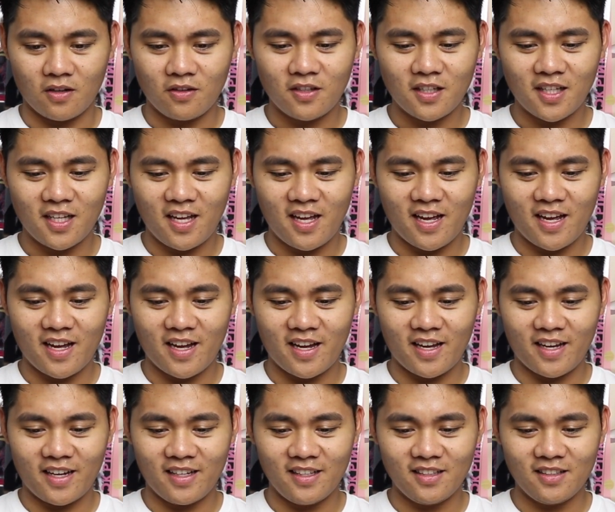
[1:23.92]

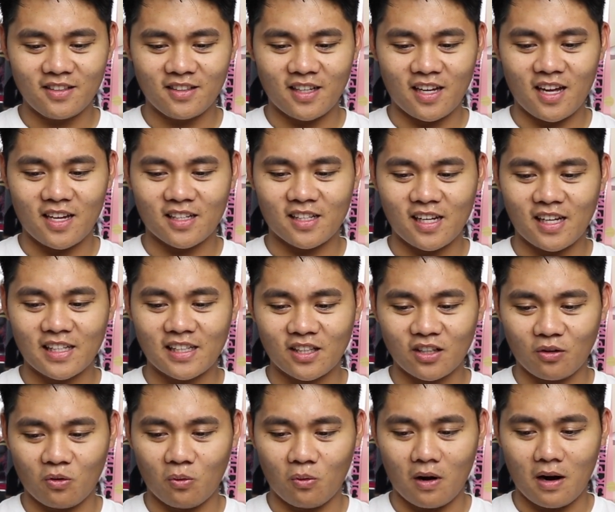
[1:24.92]
Okay, we got like
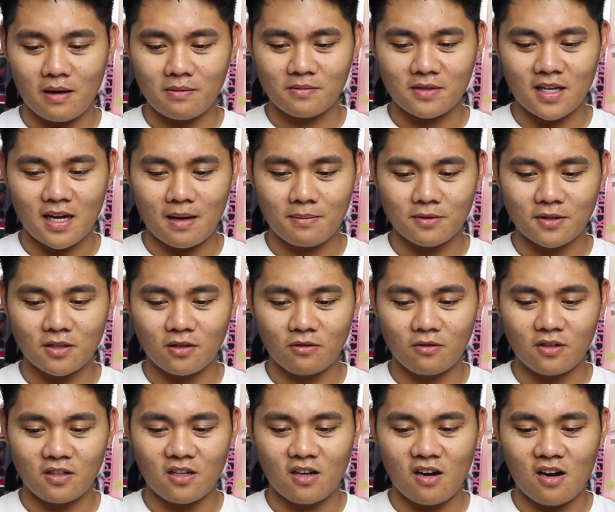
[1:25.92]
the crop tops
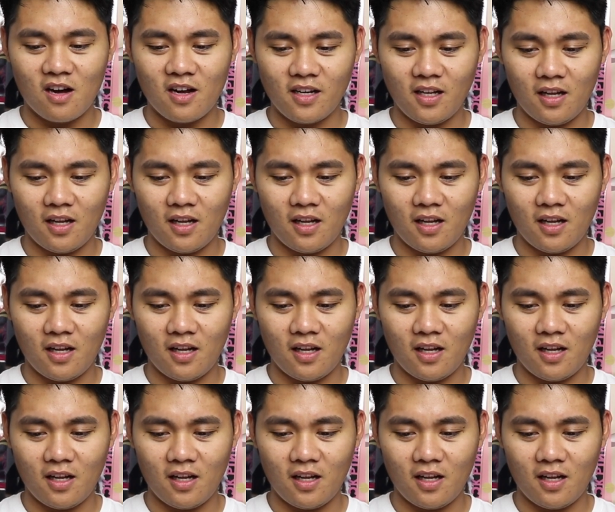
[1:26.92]
going on.